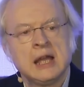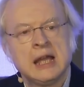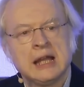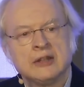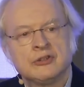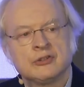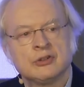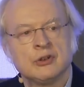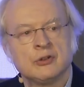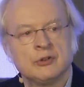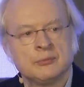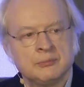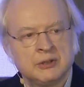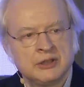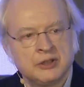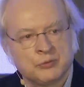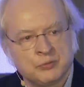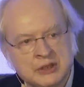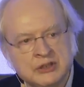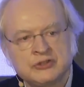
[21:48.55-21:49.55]
And so
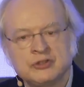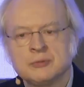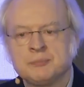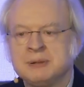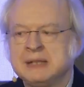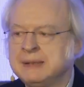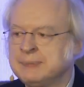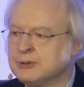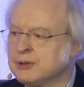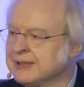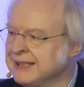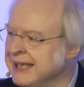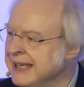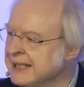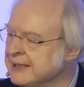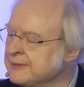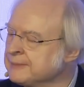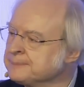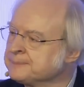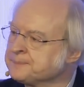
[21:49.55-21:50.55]
the richer people
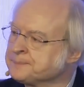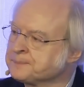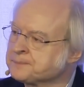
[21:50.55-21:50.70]
get,